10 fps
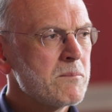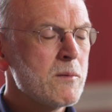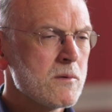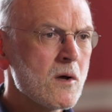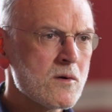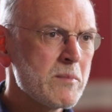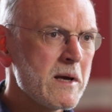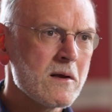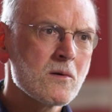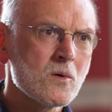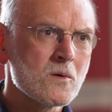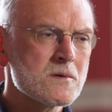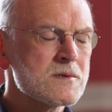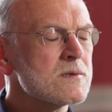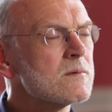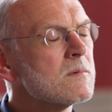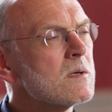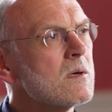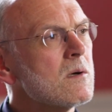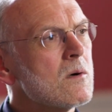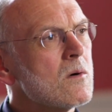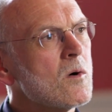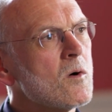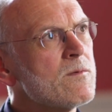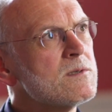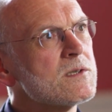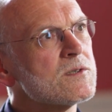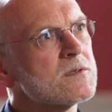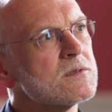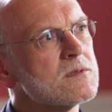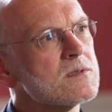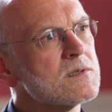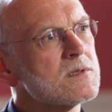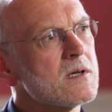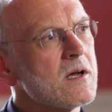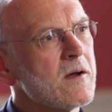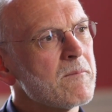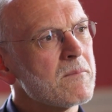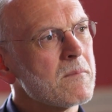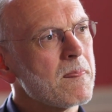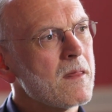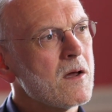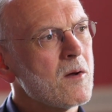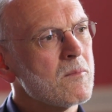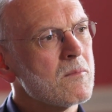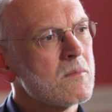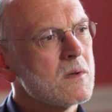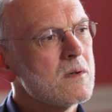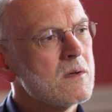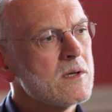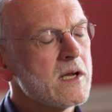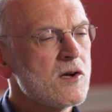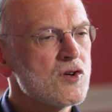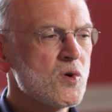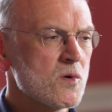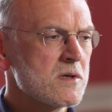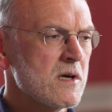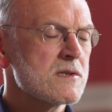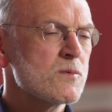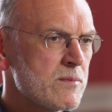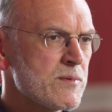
people not obeying laws or physicians um, um, taking shortcuts with